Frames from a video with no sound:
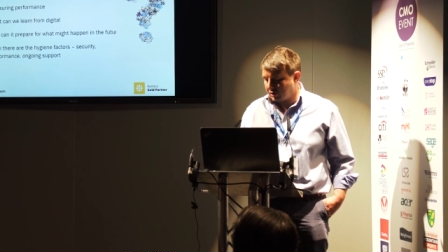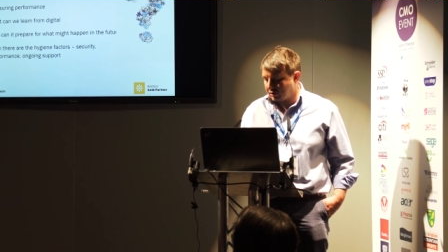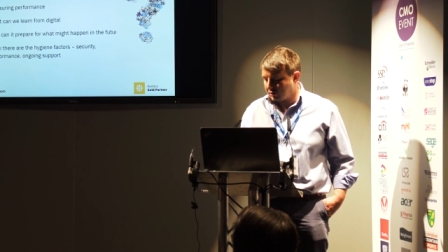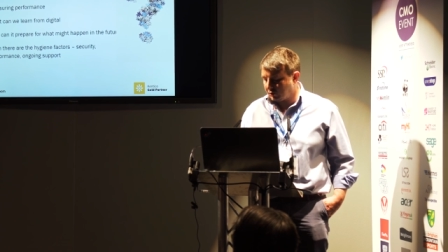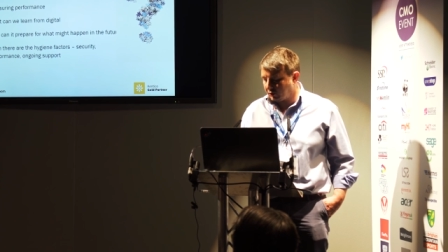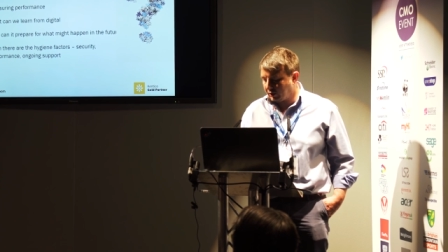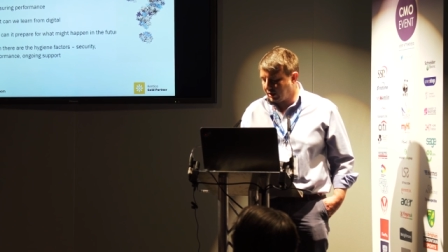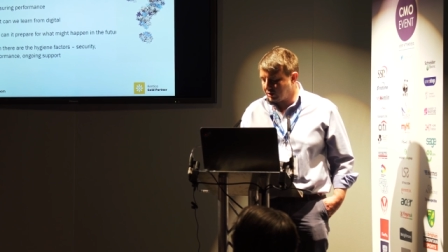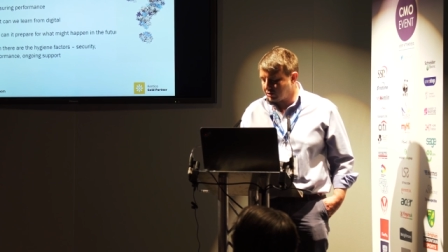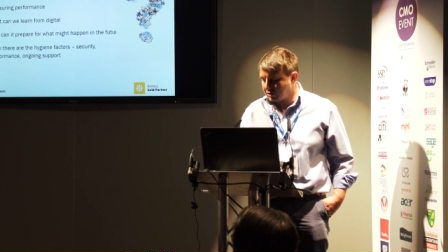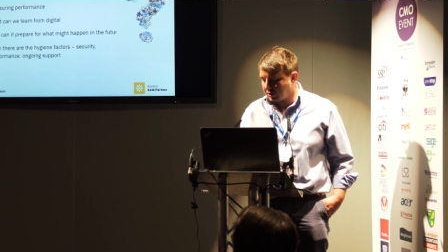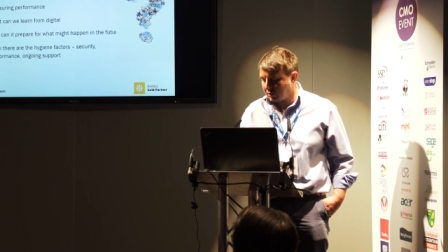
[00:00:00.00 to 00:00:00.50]
It's
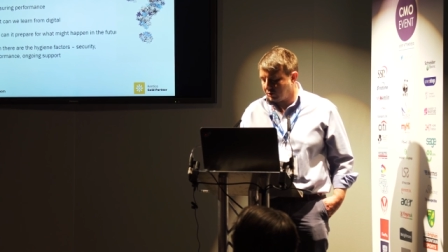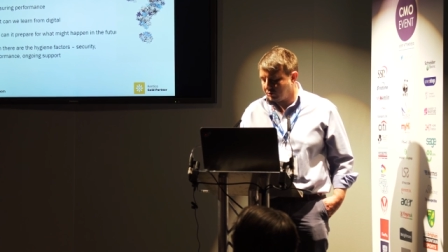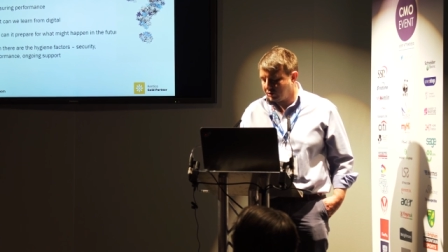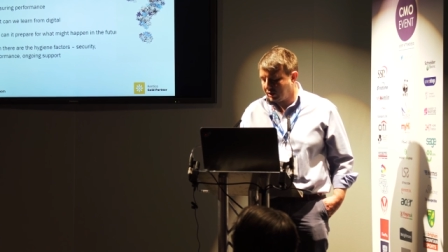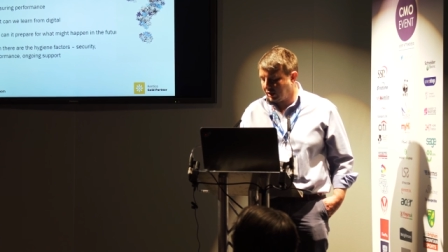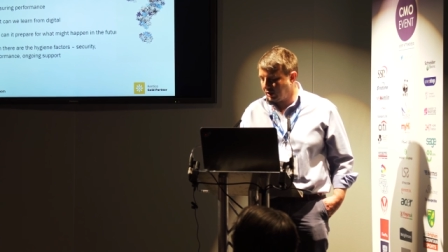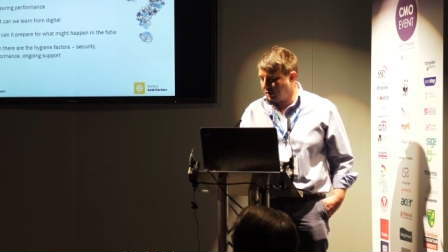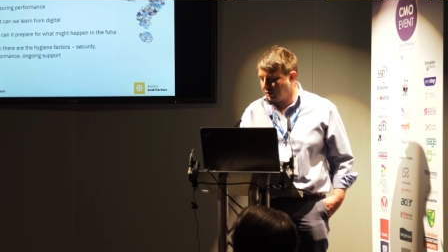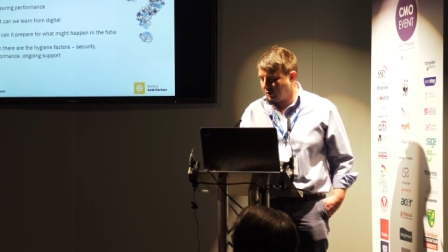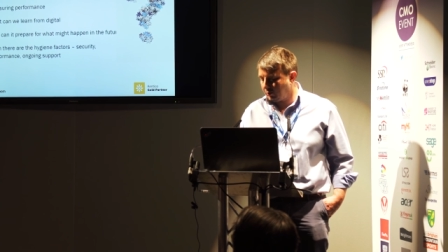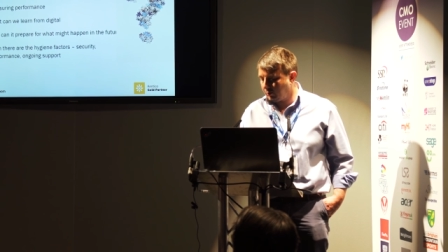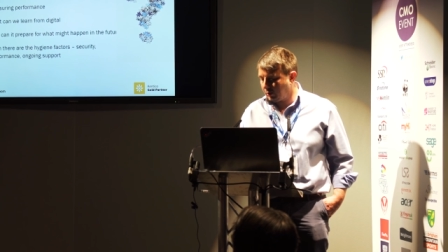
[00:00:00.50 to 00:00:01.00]
on Kentico
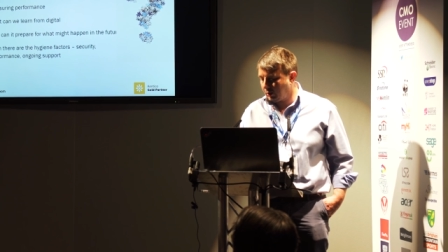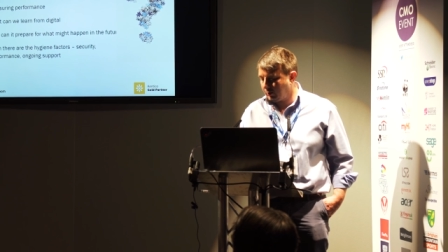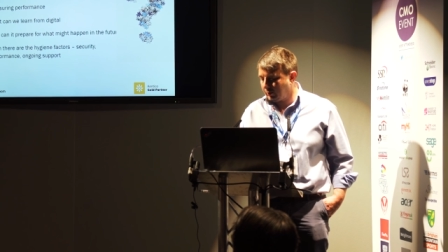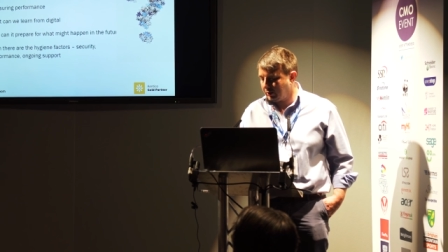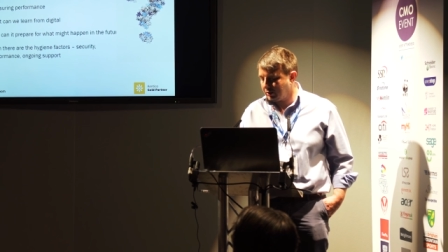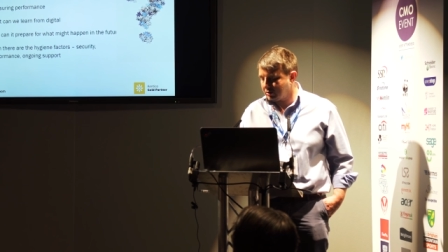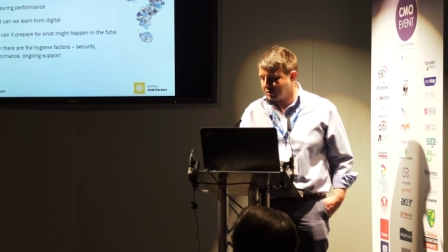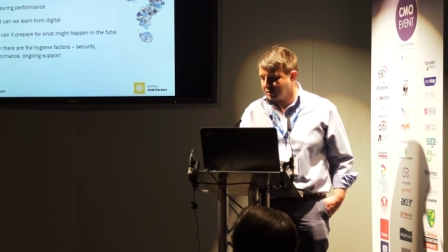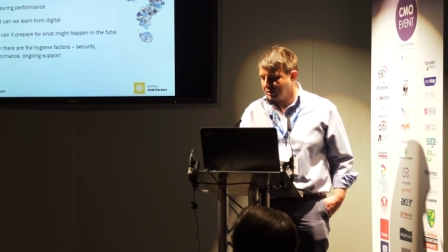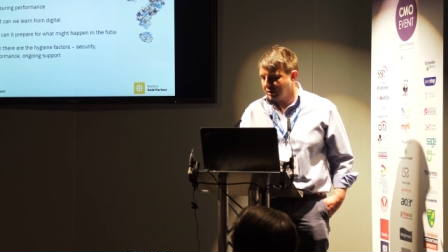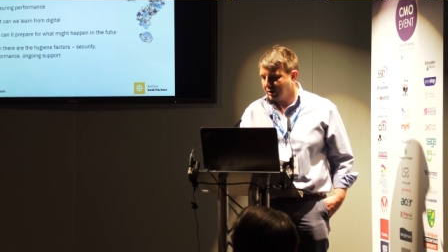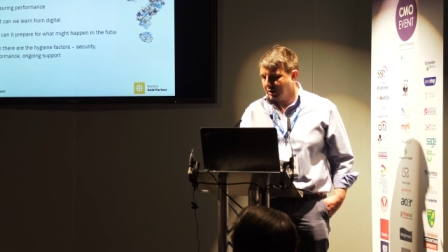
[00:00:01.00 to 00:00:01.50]
10 at the
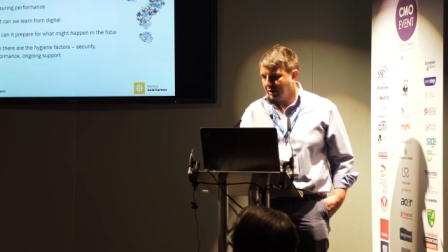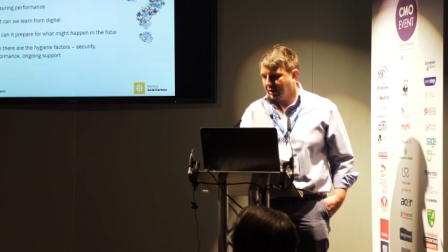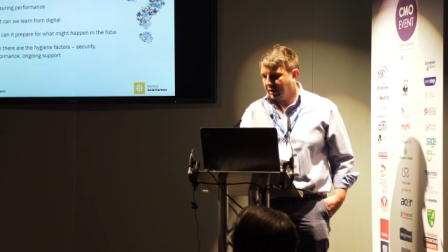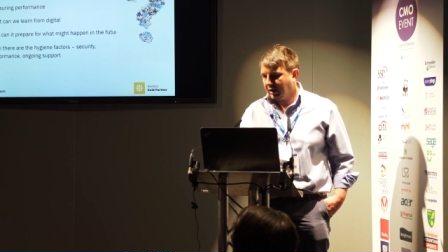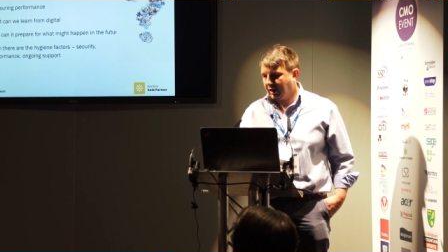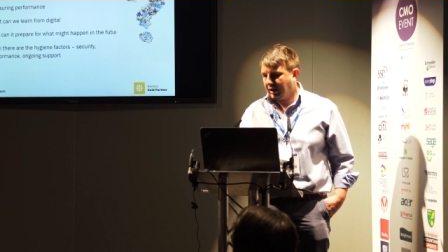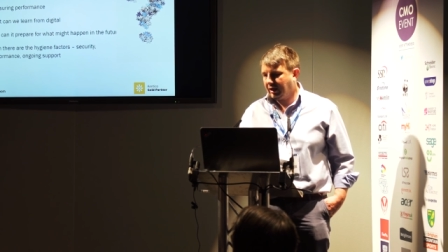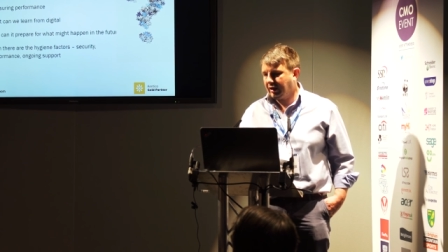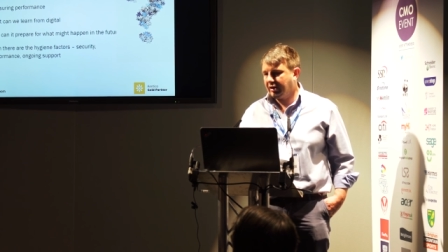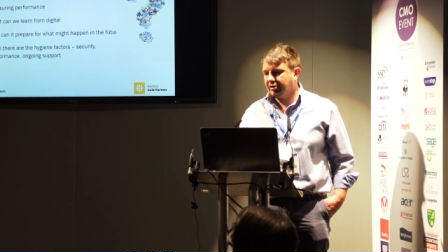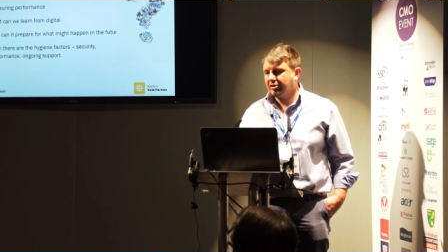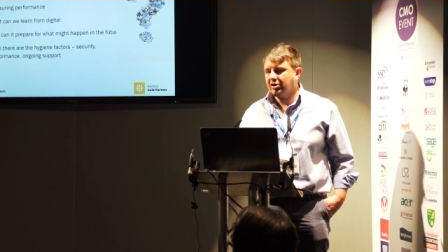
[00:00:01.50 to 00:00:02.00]
moment,
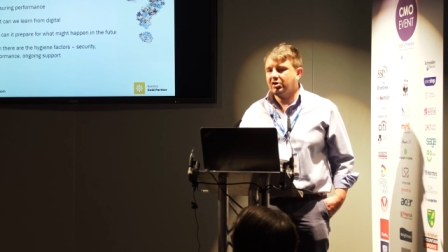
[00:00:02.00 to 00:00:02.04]
and it